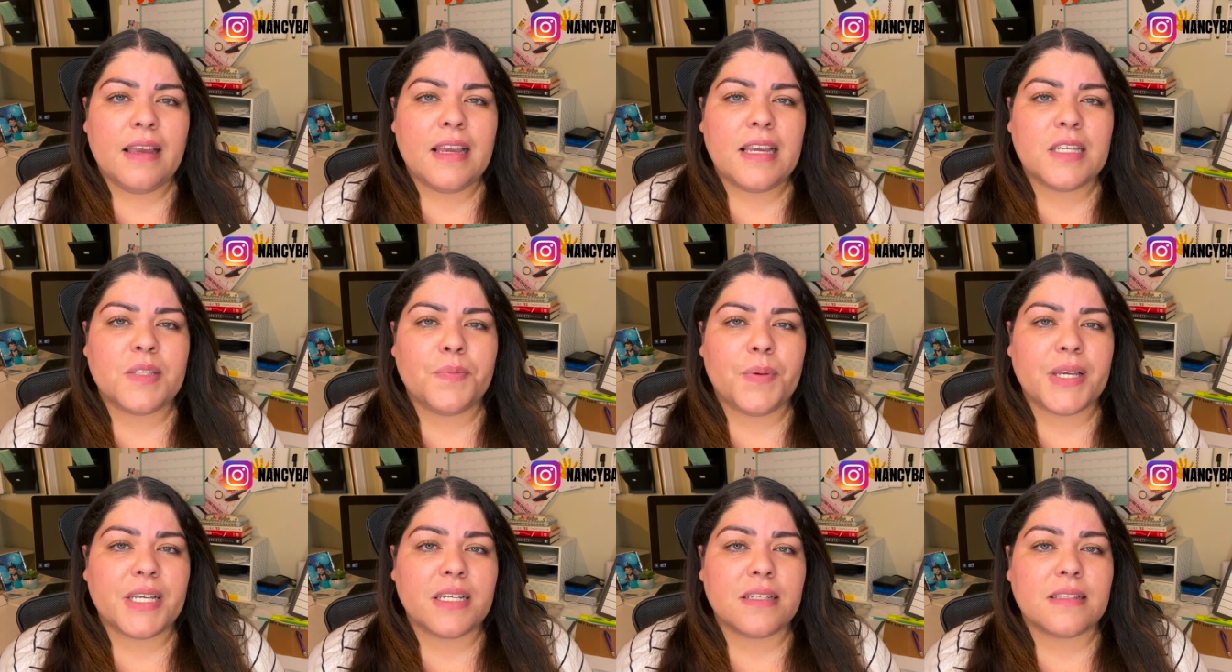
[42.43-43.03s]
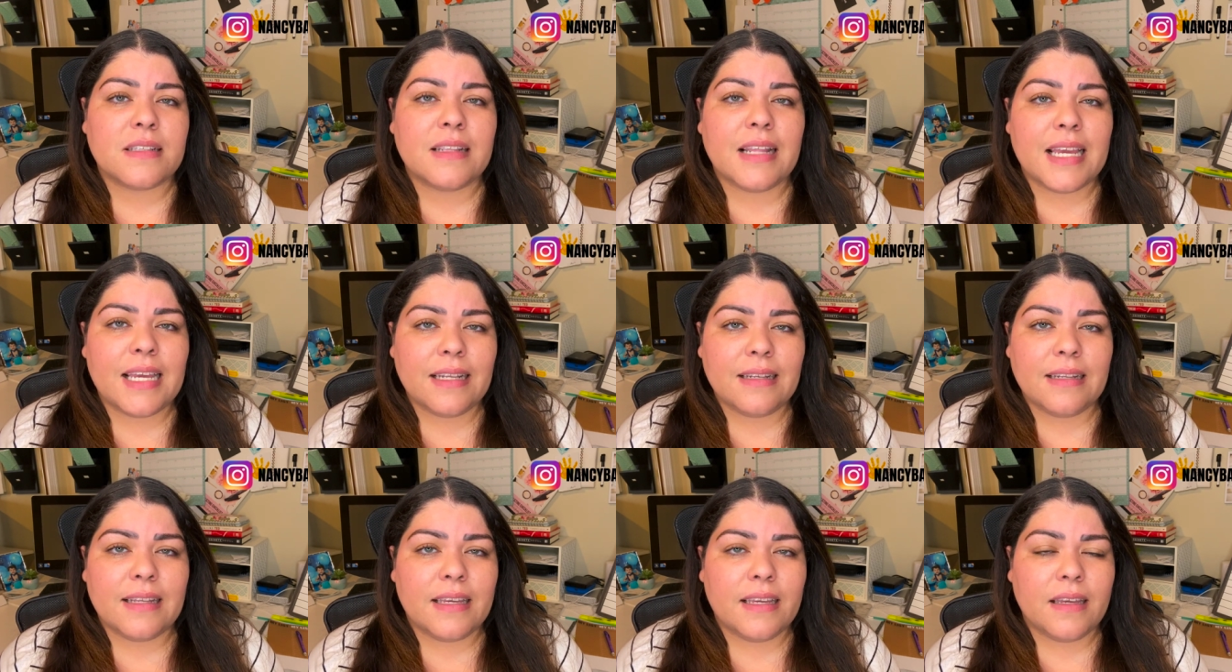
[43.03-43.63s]
is because
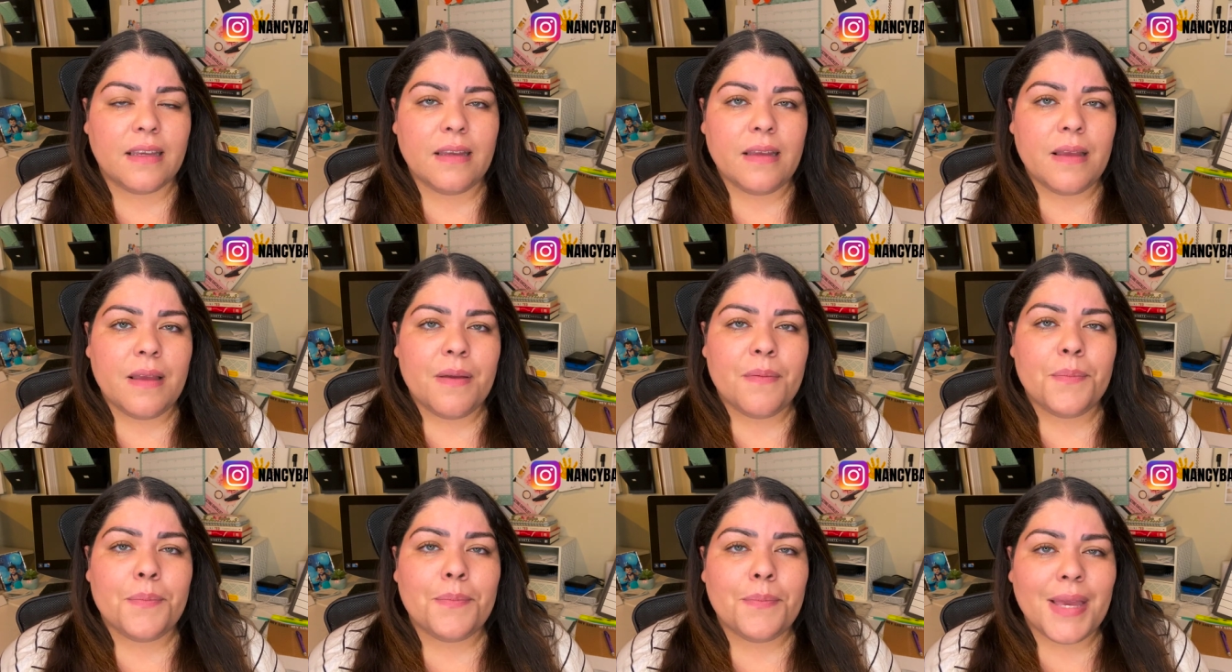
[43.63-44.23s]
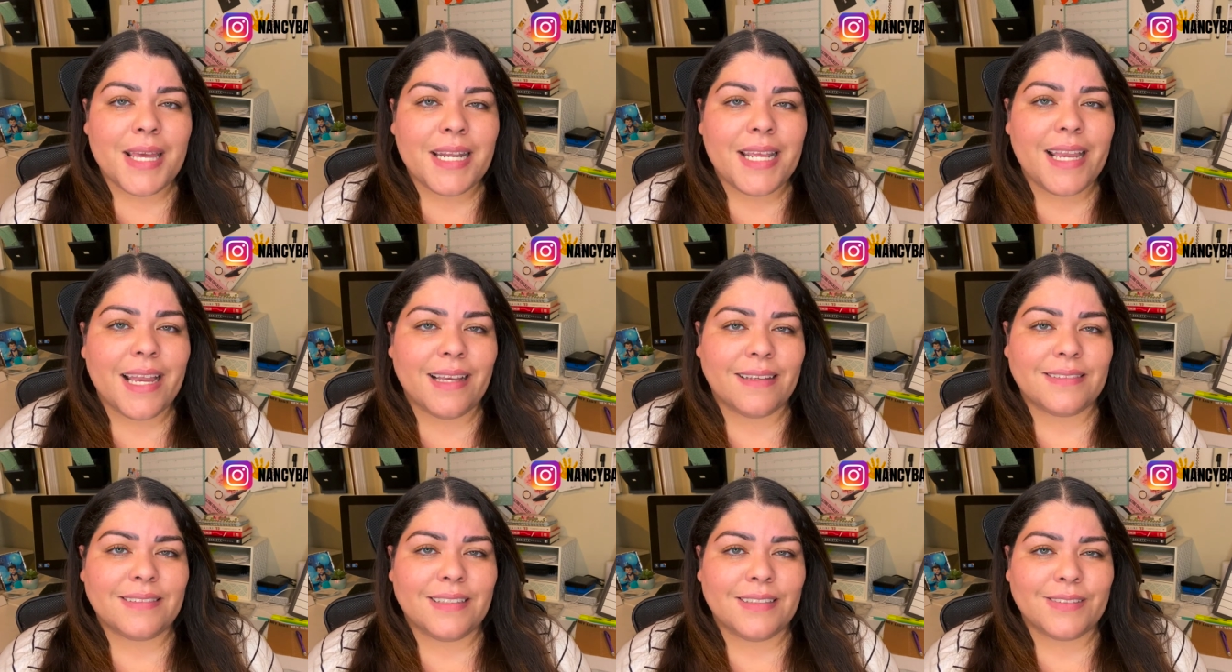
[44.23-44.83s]
lately many
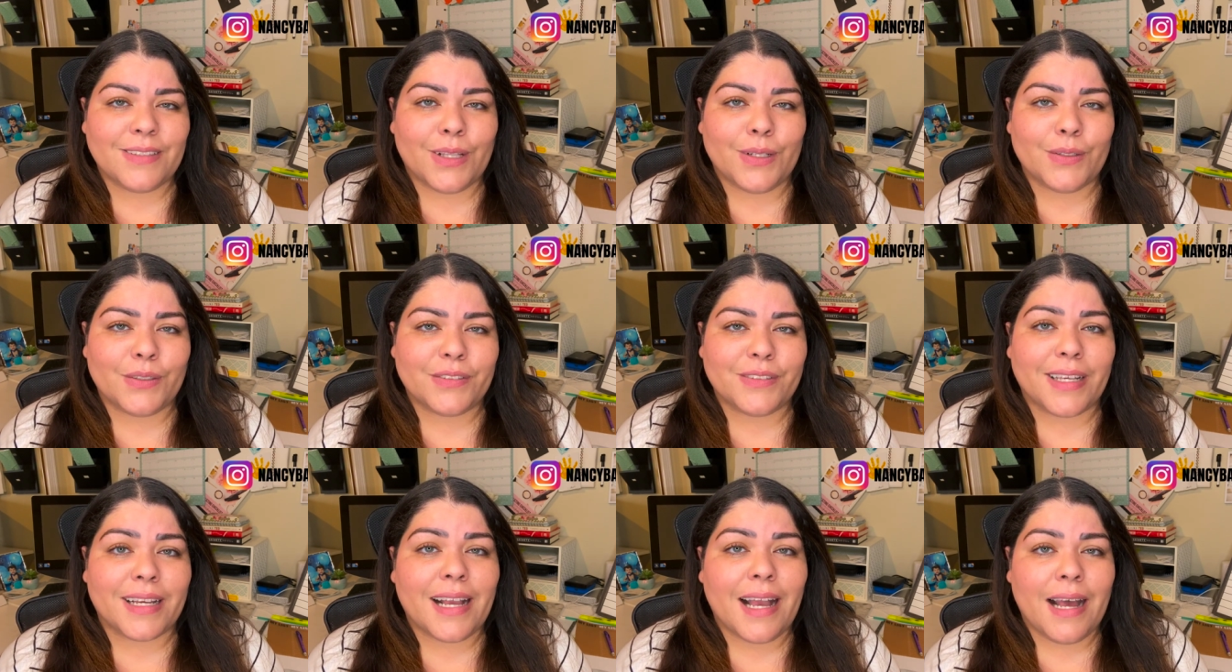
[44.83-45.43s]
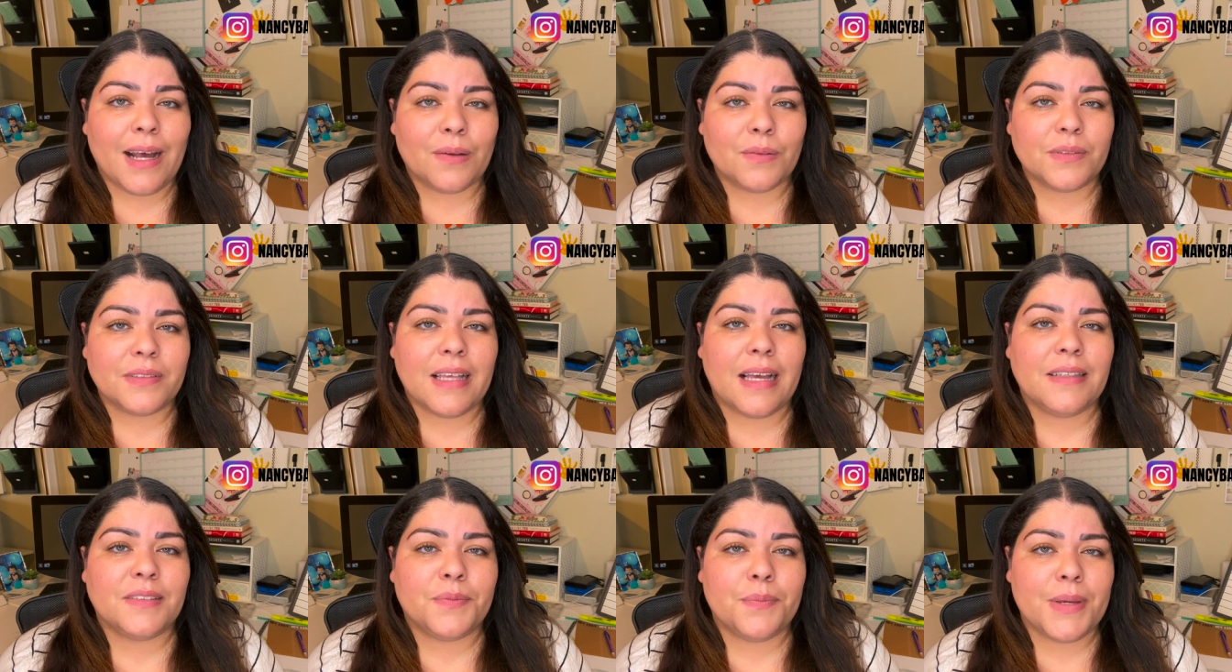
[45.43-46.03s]
Etsy sellers accounts
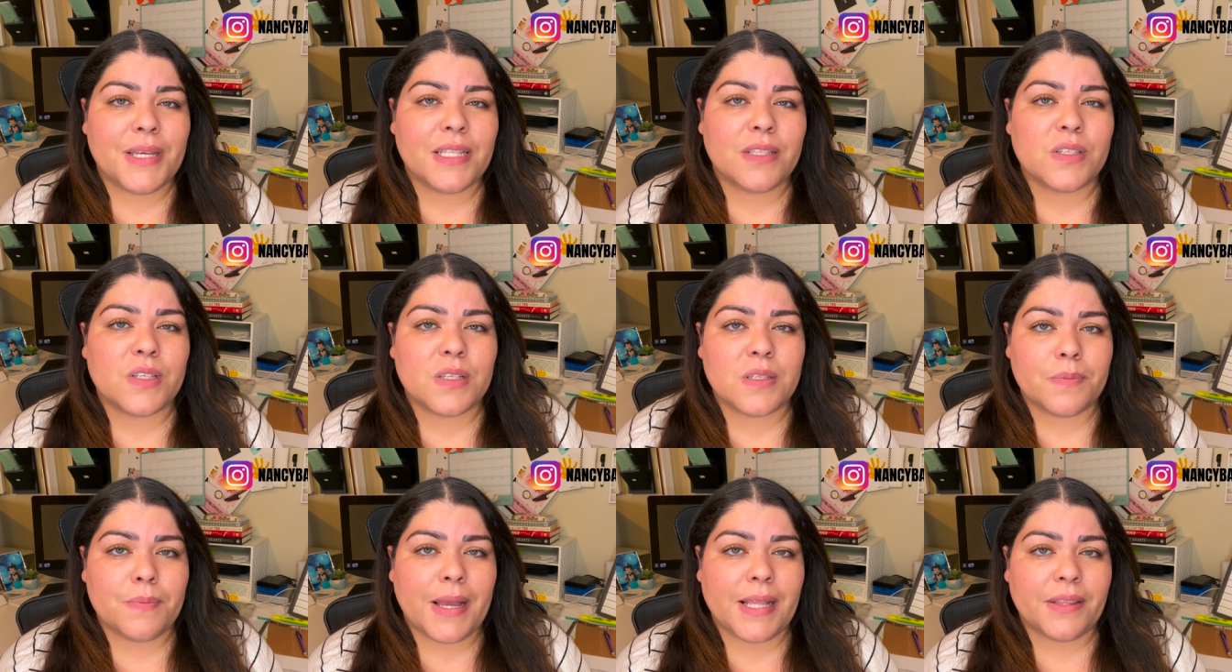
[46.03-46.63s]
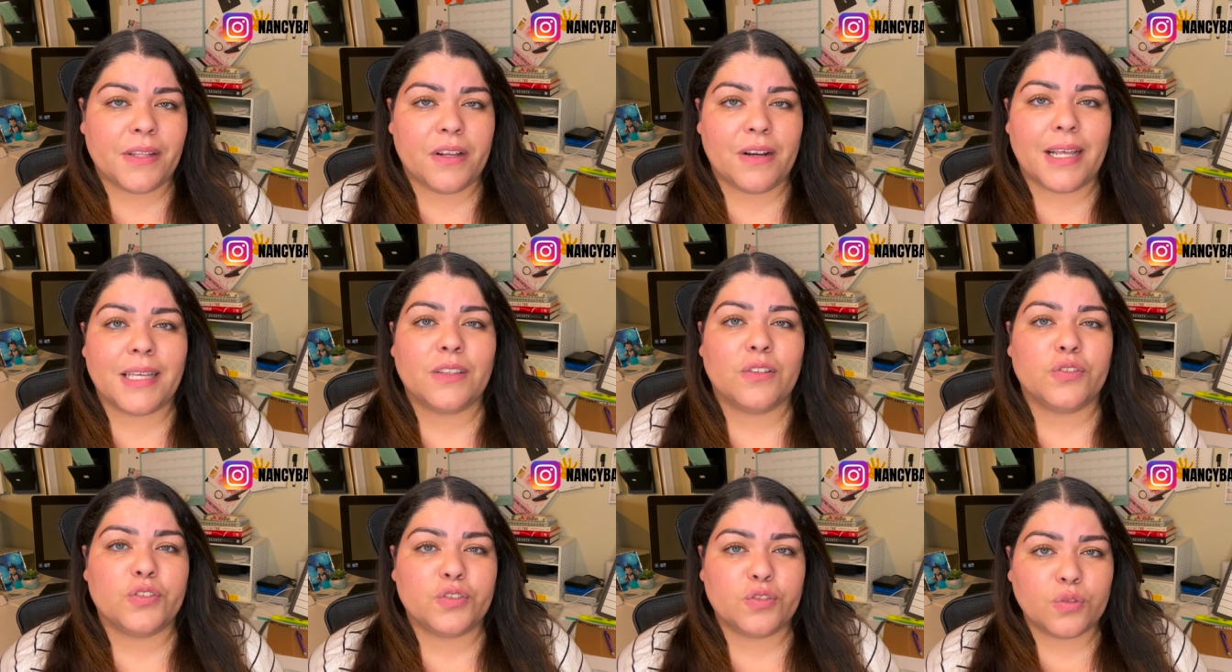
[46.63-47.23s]
has been suspended,
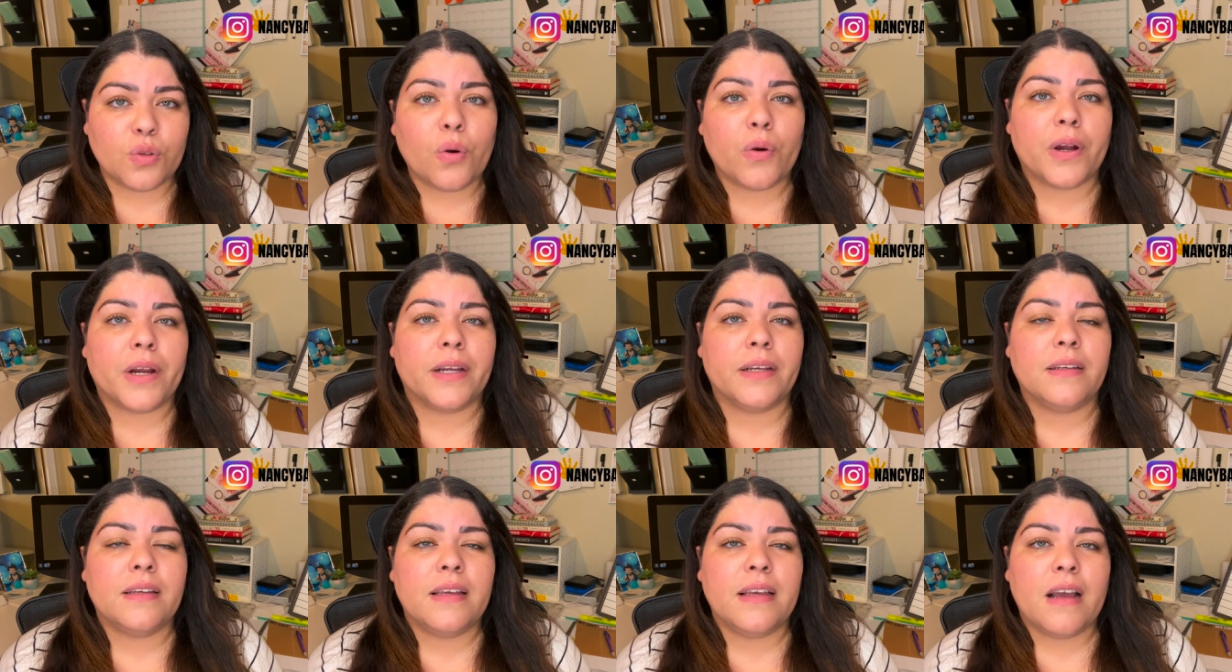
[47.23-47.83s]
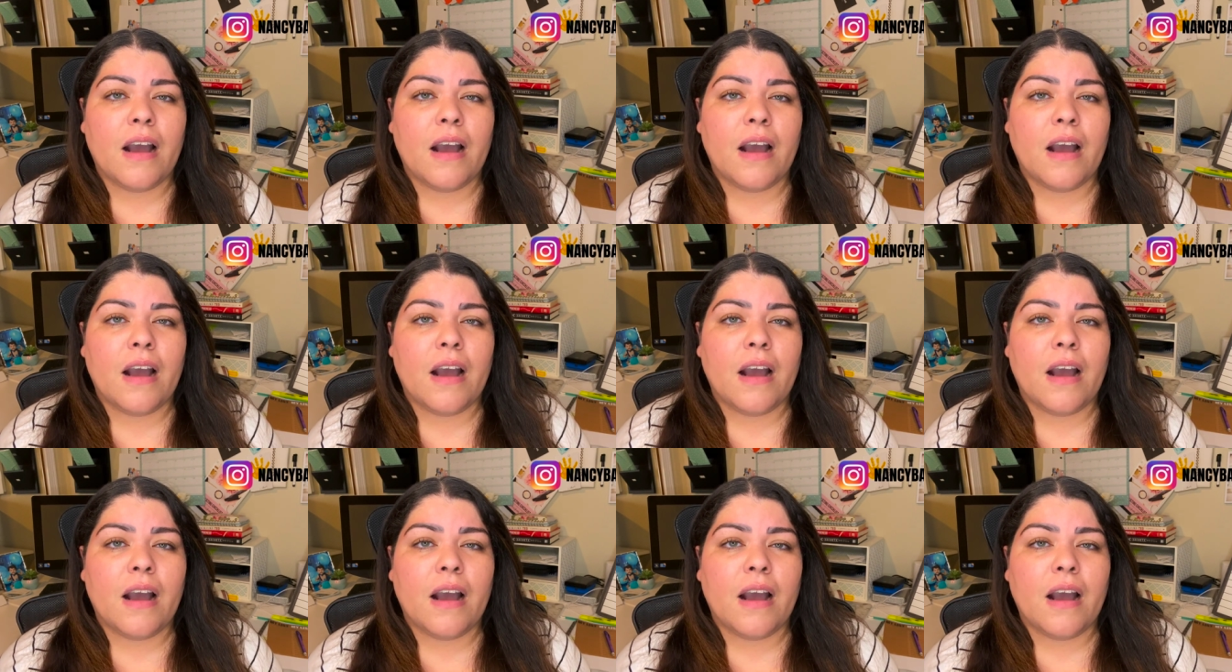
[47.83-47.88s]
like their store